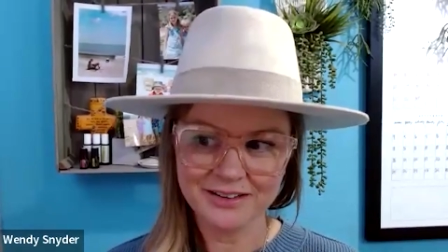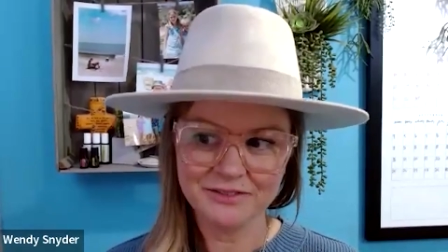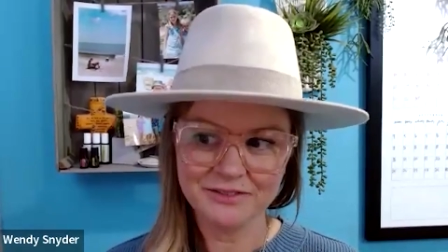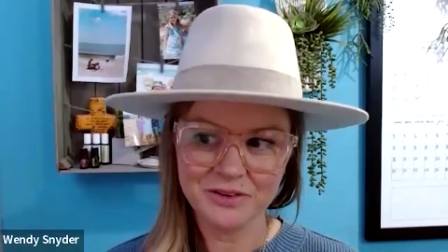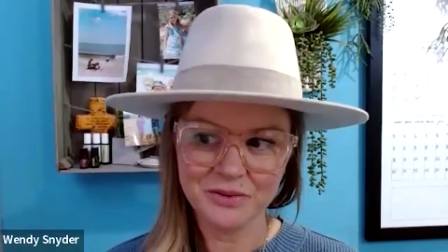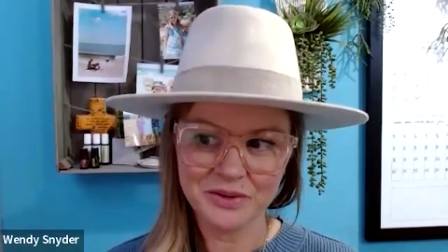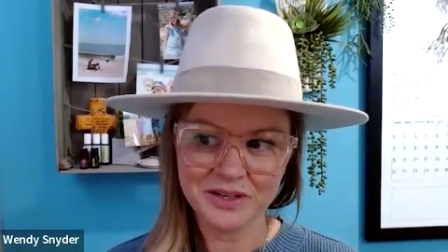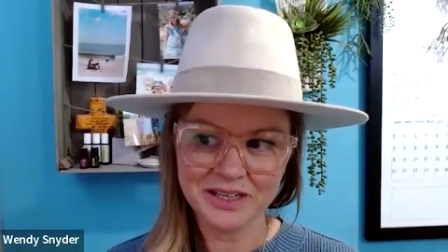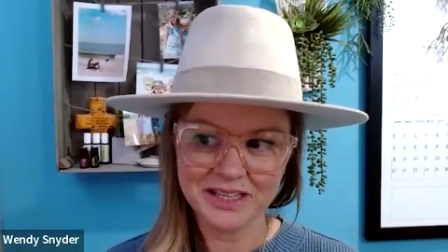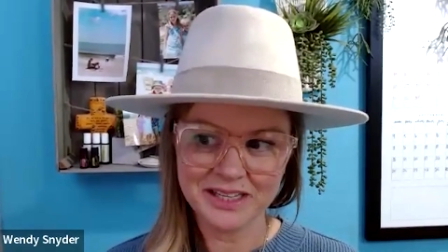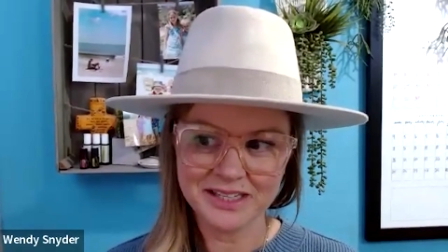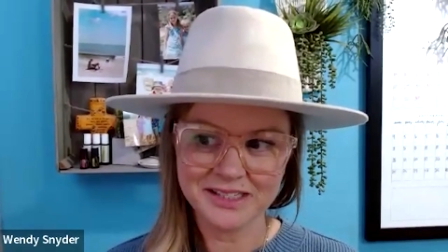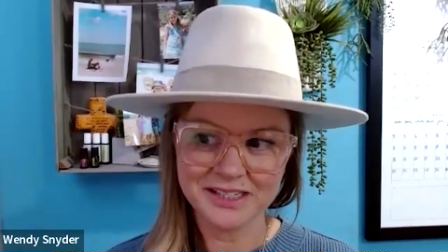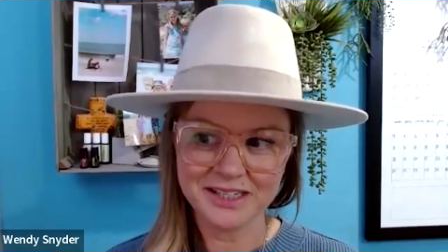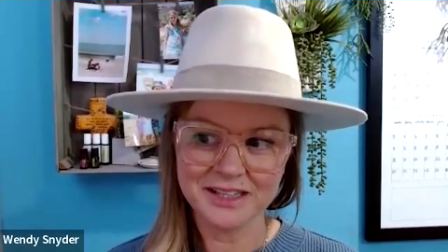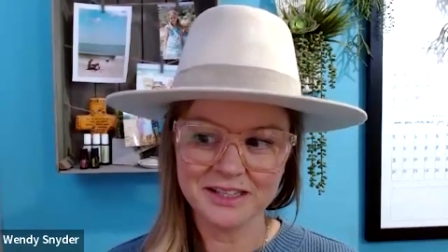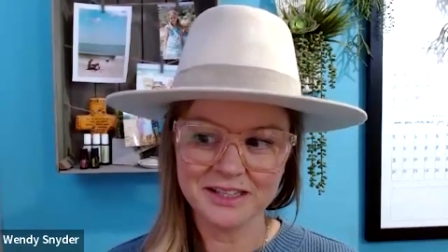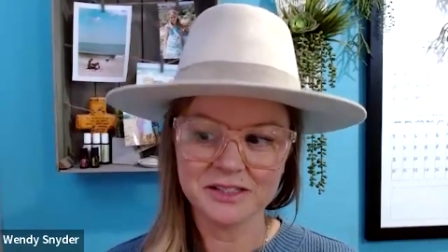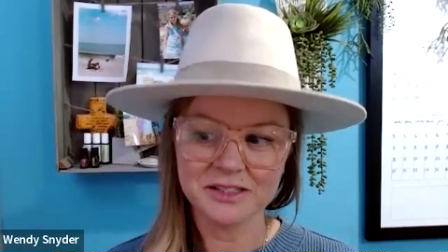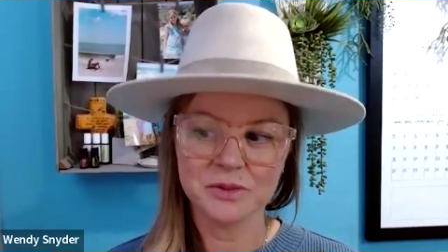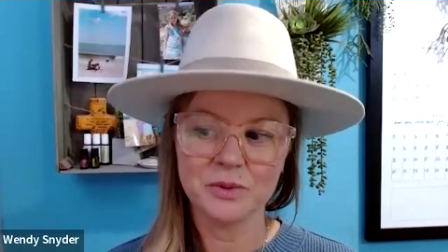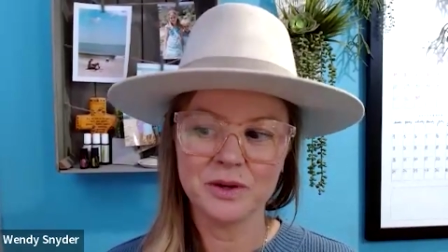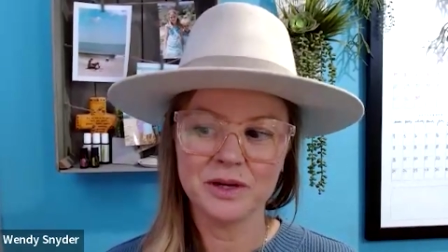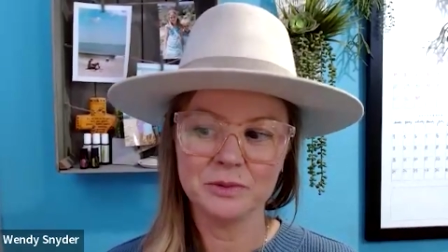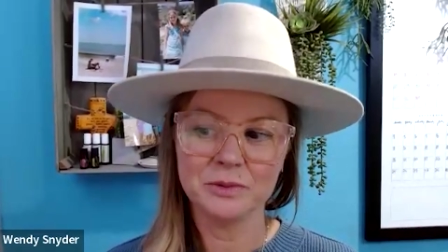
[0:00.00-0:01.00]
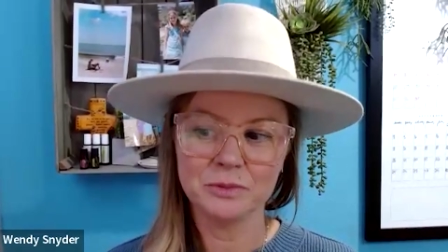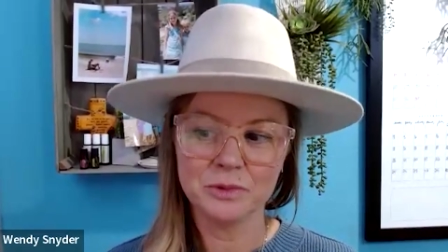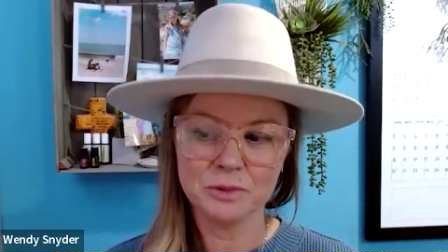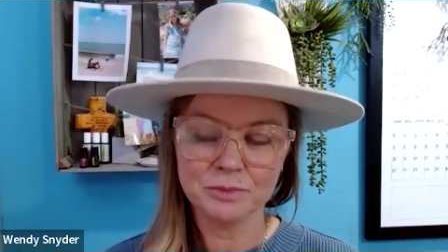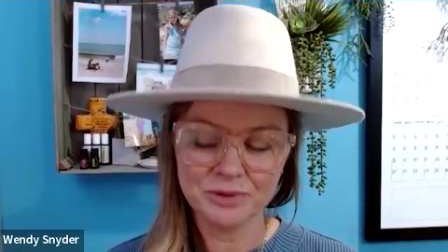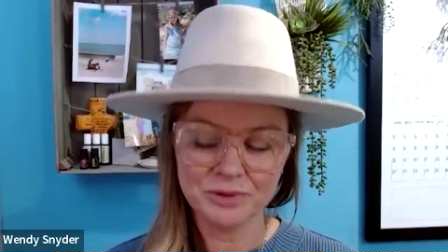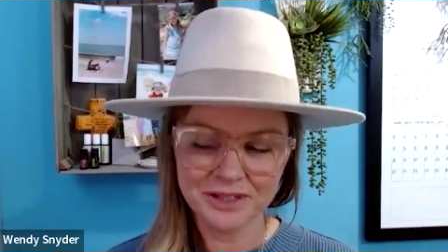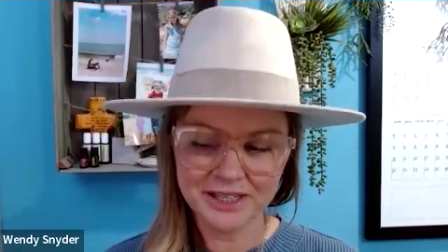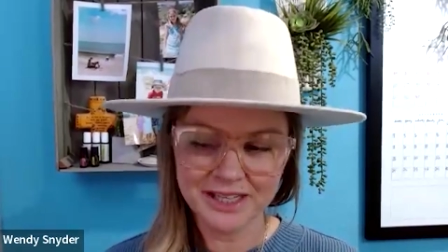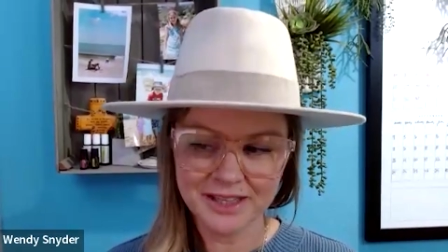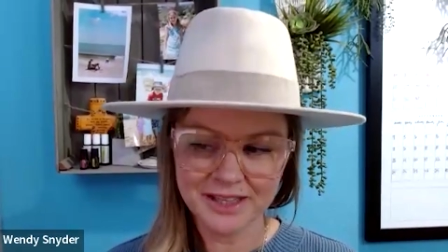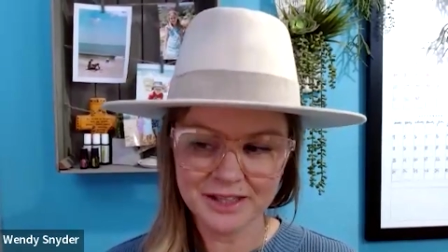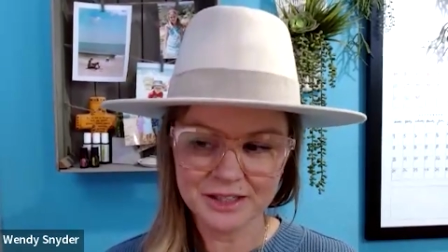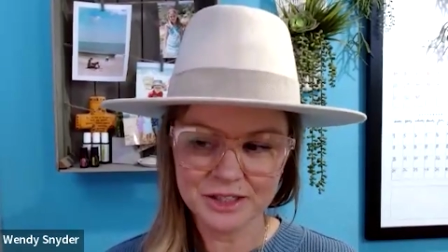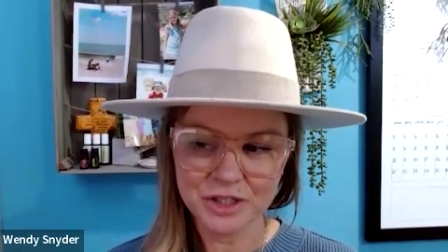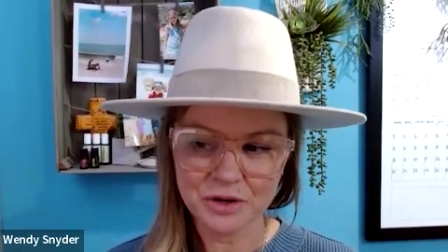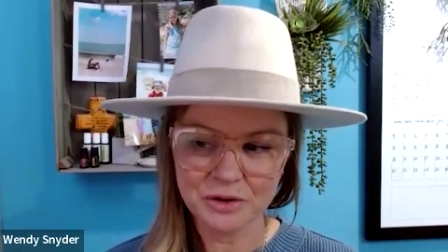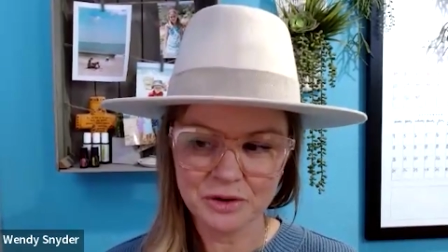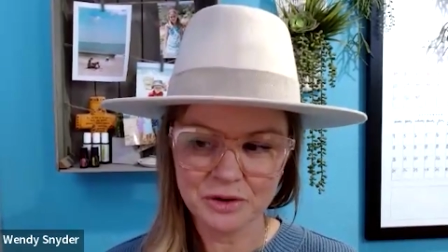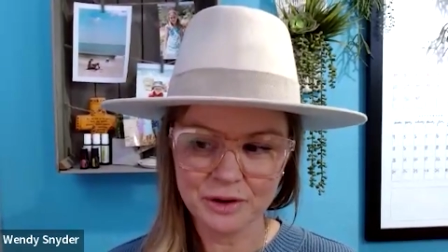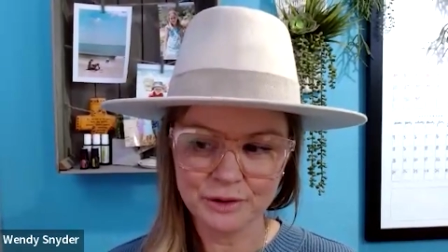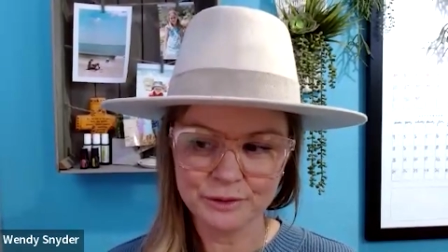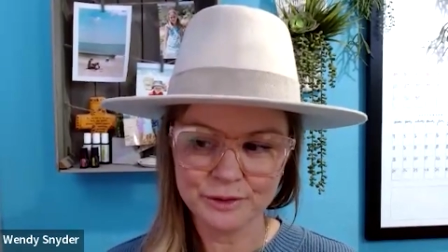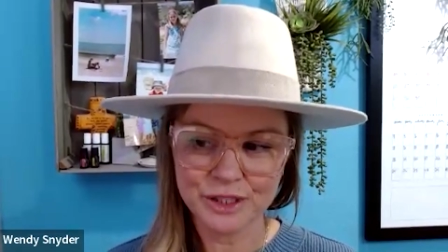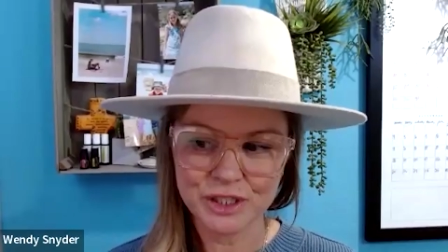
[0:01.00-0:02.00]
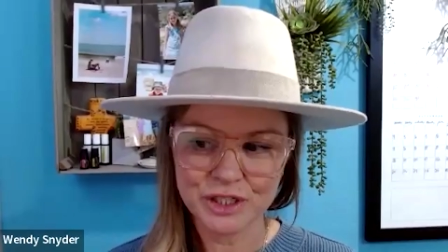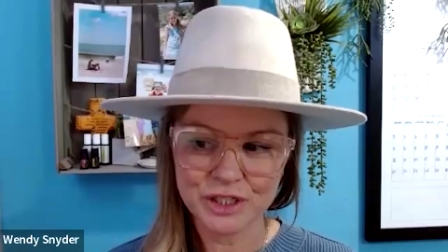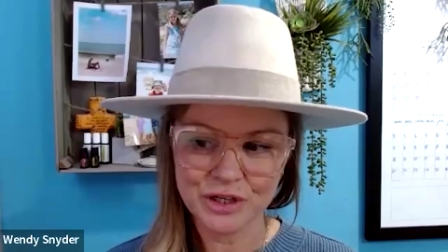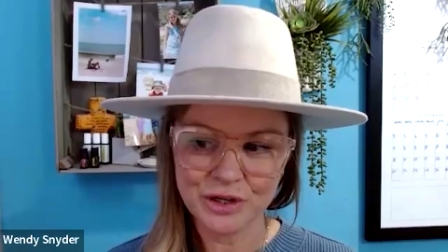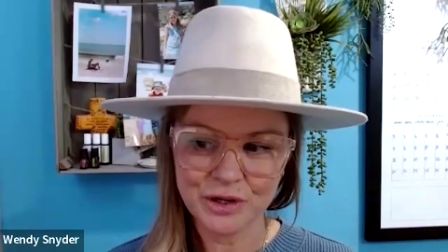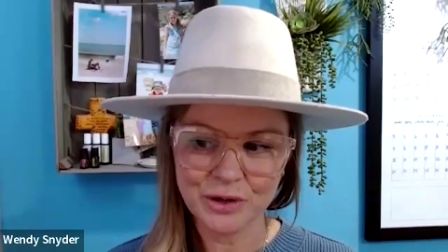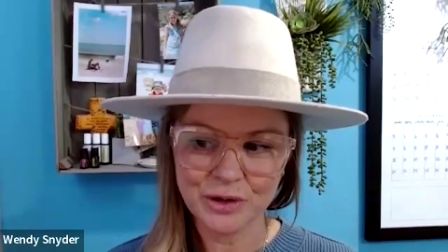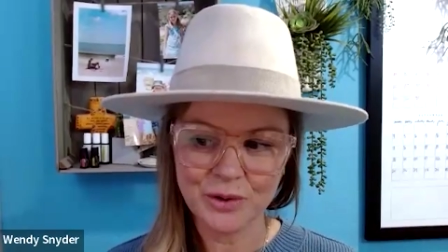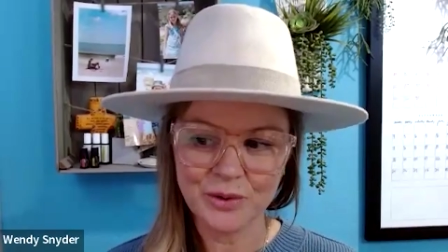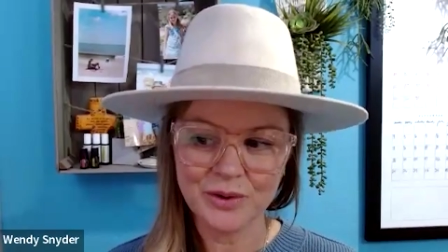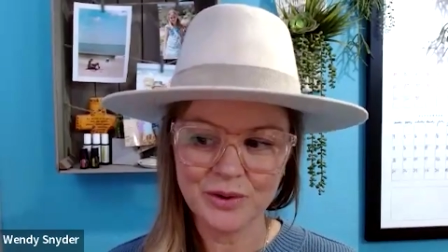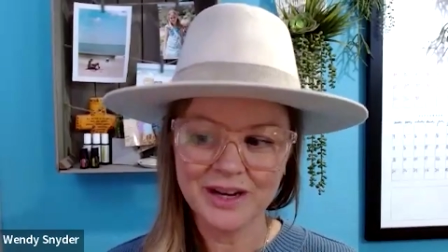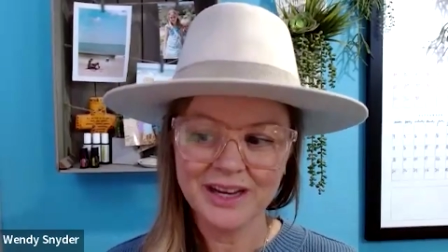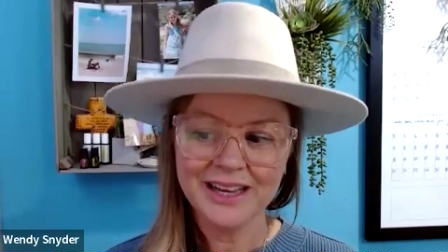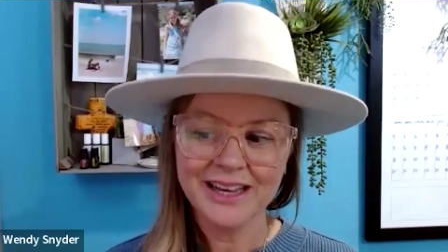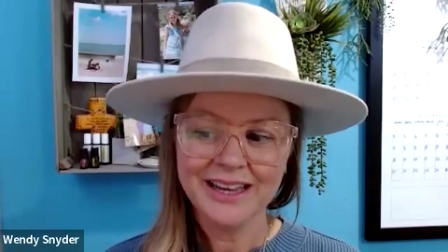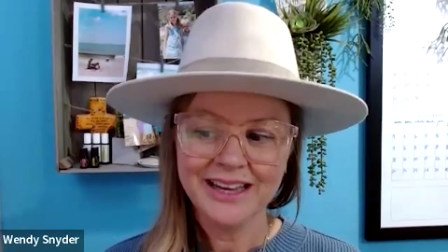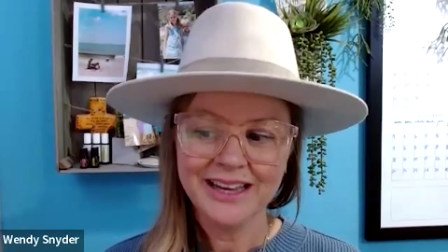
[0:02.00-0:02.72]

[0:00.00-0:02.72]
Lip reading: If you want to listen to this one, we'll put it in the show notes too.